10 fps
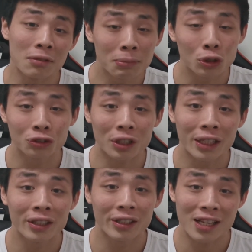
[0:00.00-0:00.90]
inbuilt
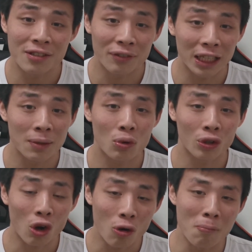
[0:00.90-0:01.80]
finder that's available
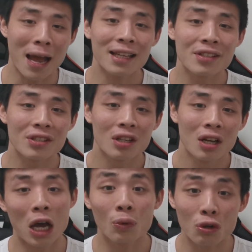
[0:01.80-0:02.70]
on all Macs,
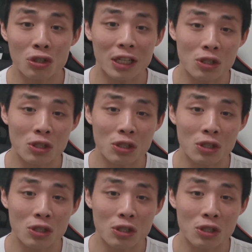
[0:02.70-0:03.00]
I would also like